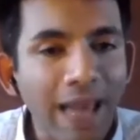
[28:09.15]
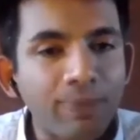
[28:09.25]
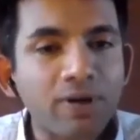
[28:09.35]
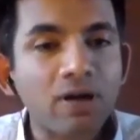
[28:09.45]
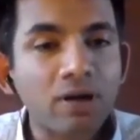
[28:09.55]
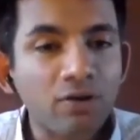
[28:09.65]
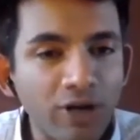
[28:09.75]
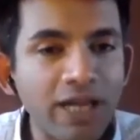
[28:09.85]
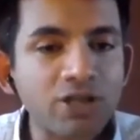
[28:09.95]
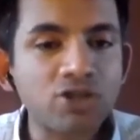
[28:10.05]
capital
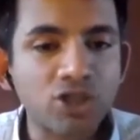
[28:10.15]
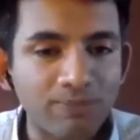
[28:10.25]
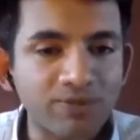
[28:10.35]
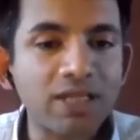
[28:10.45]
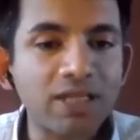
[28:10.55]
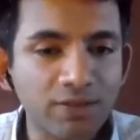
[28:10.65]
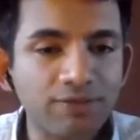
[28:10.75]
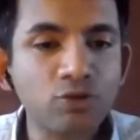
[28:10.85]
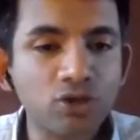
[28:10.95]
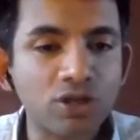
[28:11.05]
relationships in the
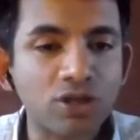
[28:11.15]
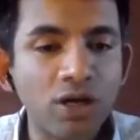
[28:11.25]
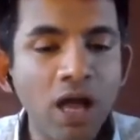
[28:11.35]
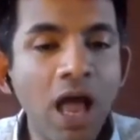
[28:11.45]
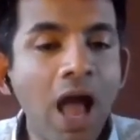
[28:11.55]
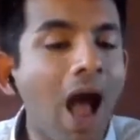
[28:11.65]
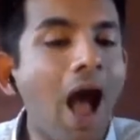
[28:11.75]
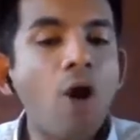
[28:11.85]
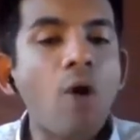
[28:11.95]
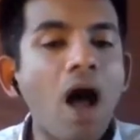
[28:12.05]
future?
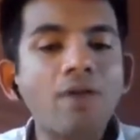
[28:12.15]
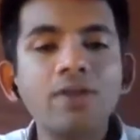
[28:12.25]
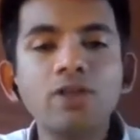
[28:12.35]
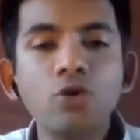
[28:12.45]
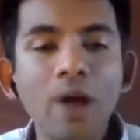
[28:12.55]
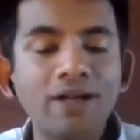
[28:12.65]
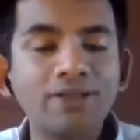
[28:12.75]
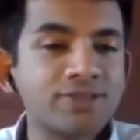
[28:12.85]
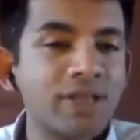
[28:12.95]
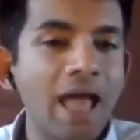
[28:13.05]
How are the
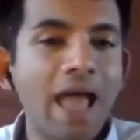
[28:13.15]
US,